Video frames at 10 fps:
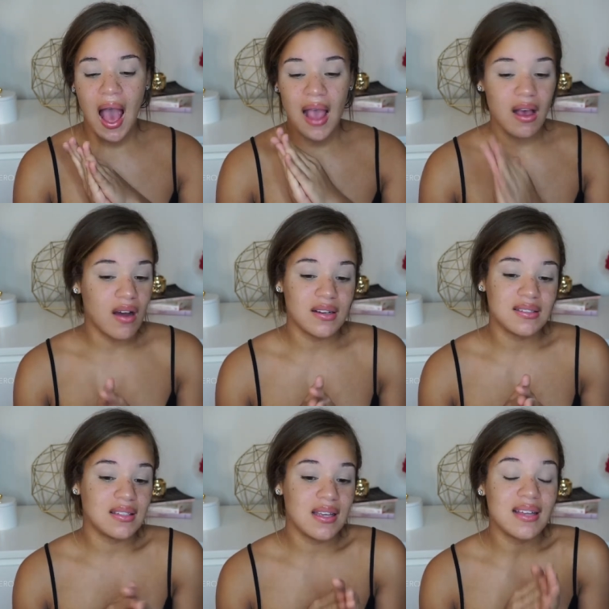I
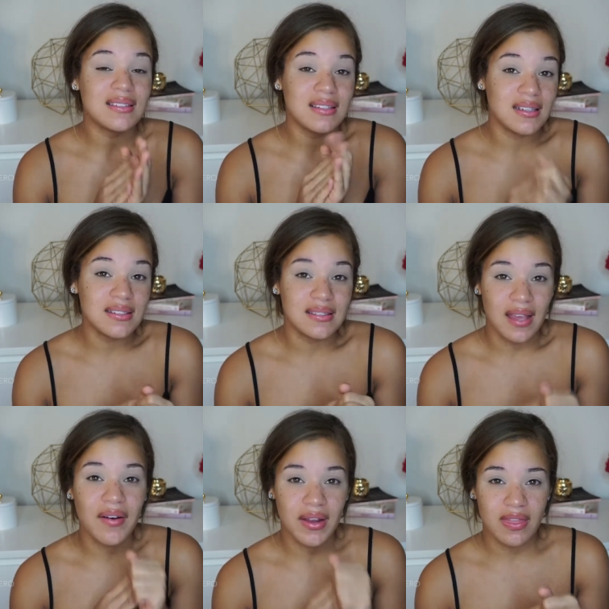honestly, it's it's a
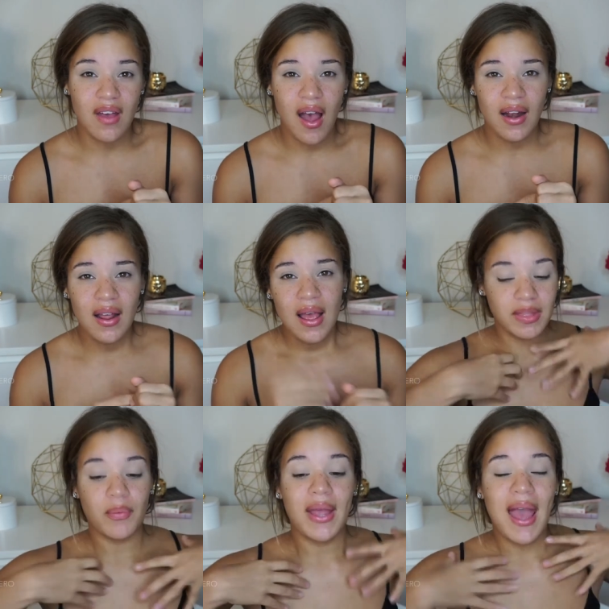scary thought.
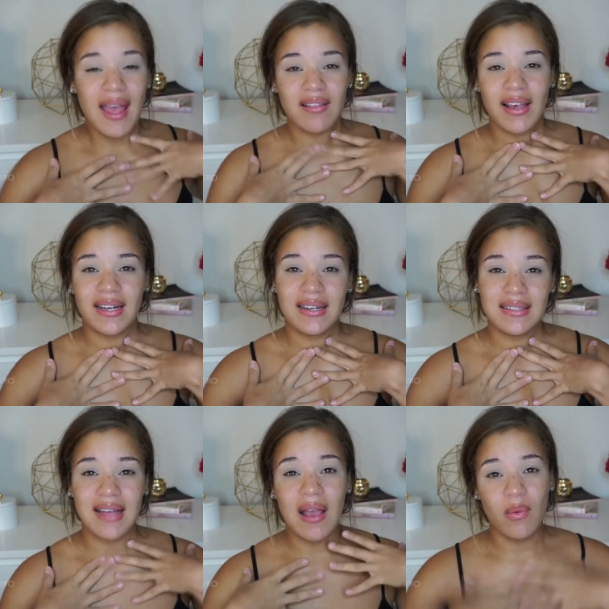But the way I look at it
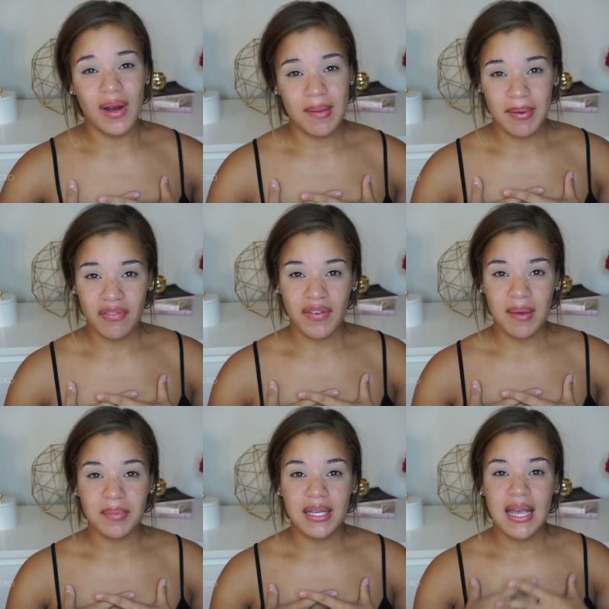is, I want a big
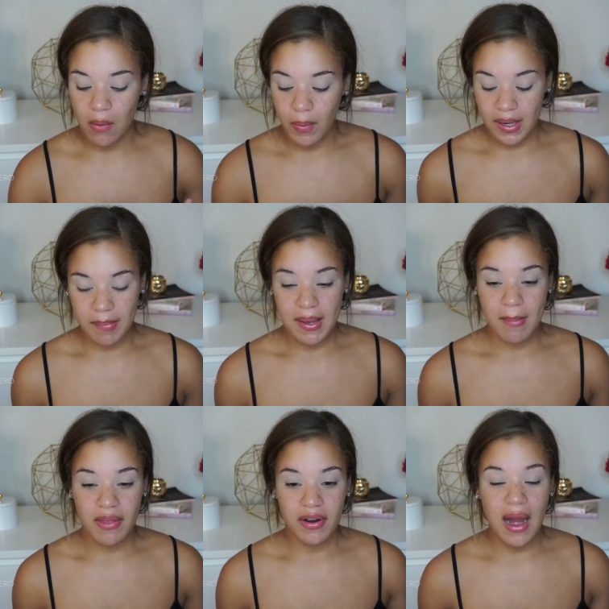family, I want to be a
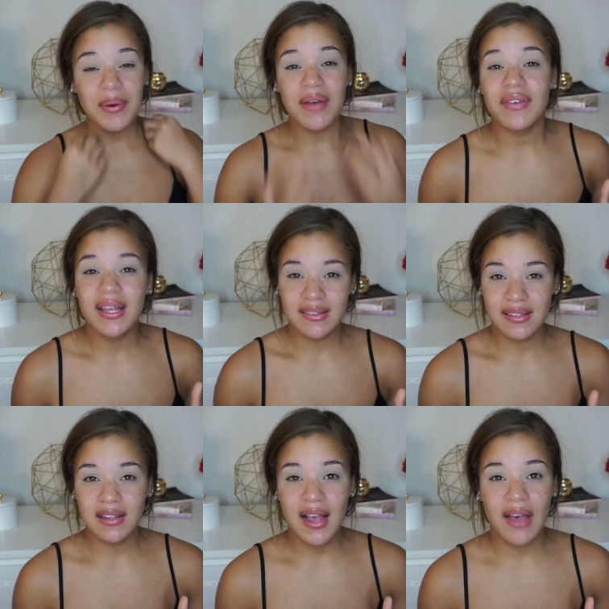mother, I want to have kids
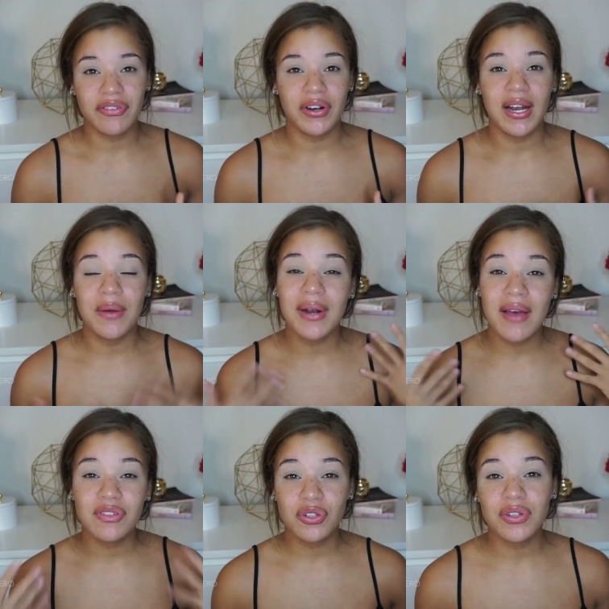to look after, and I want to
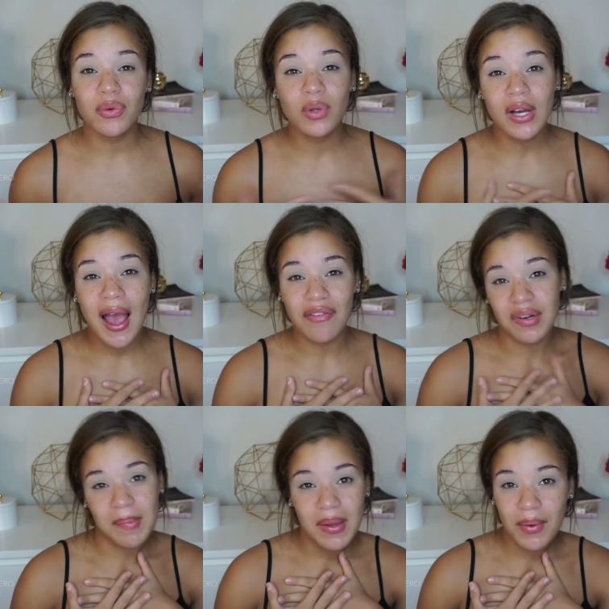have children who look
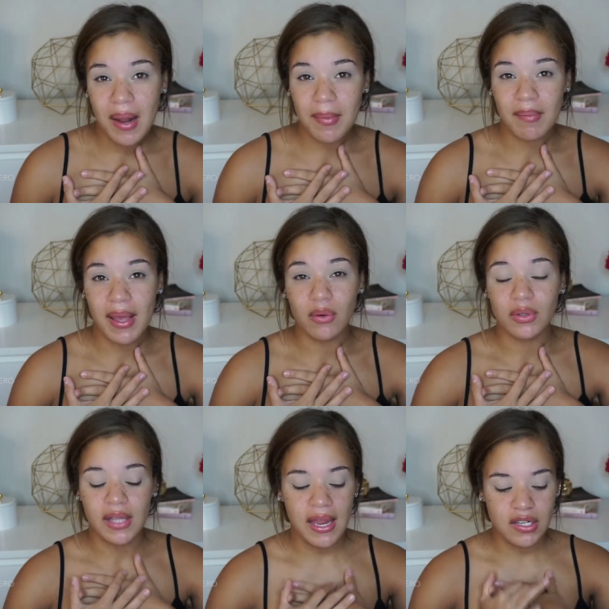after me when I'm in my
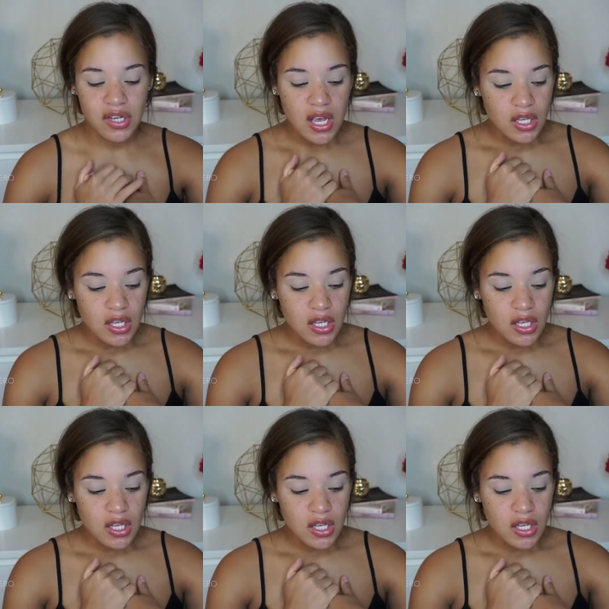old age.